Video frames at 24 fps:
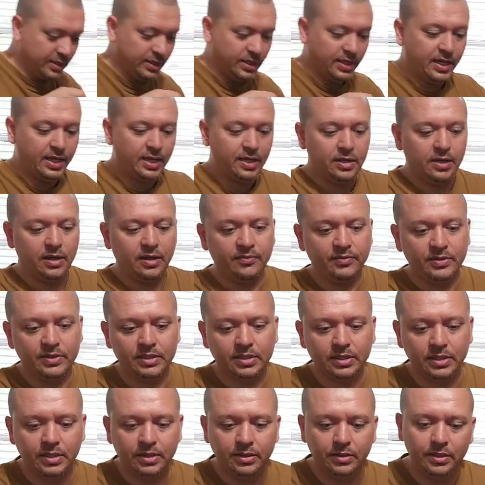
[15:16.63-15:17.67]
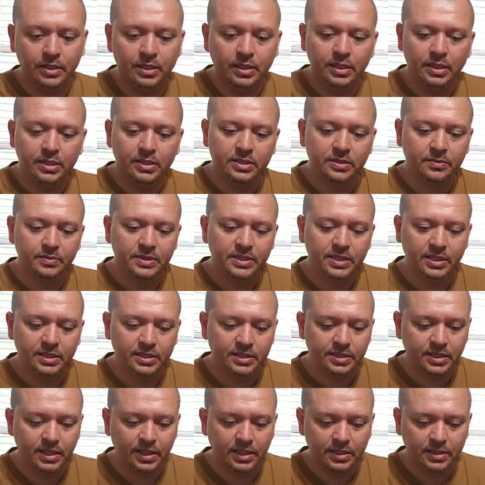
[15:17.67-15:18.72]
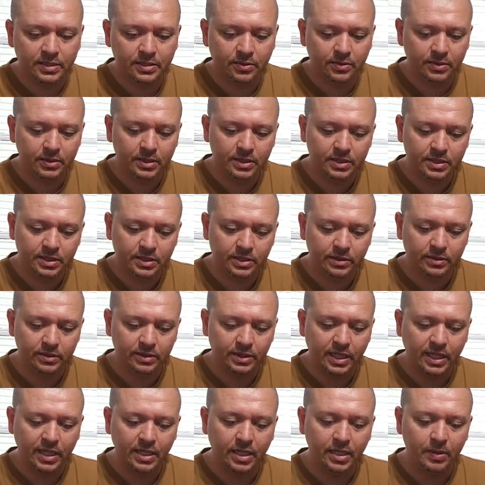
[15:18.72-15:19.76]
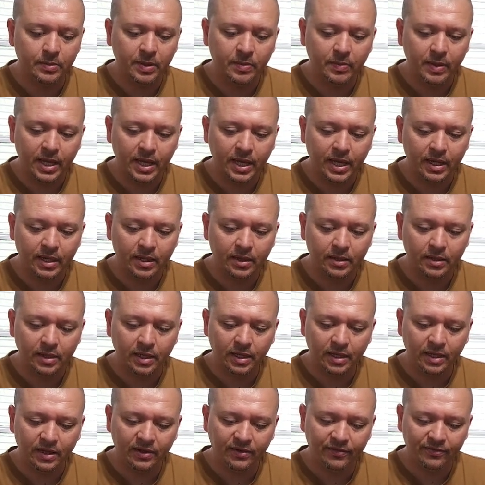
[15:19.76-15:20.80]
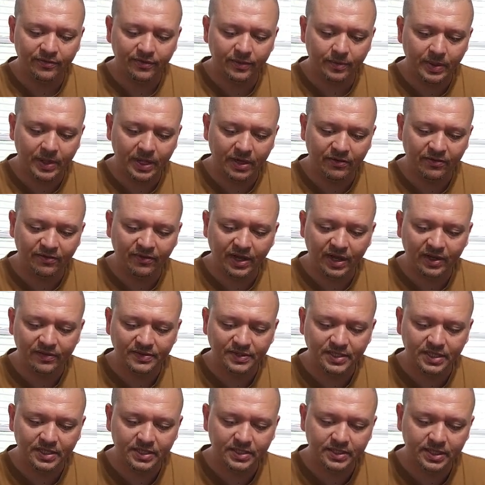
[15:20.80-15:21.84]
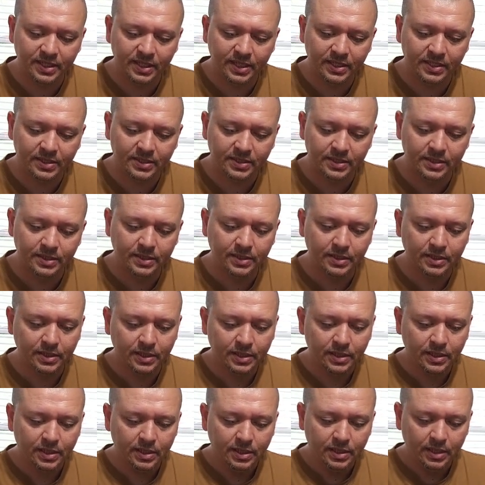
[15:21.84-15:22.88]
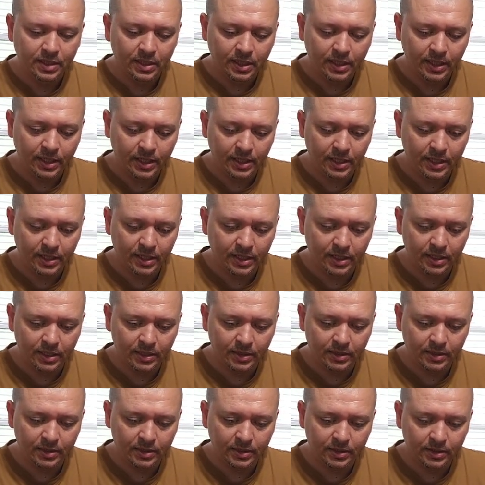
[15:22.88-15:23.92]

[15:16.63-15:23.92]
to that, obviously, you're going to need some tent stakes. So in this little Dyneema bag, I have about 5 tent stakes, and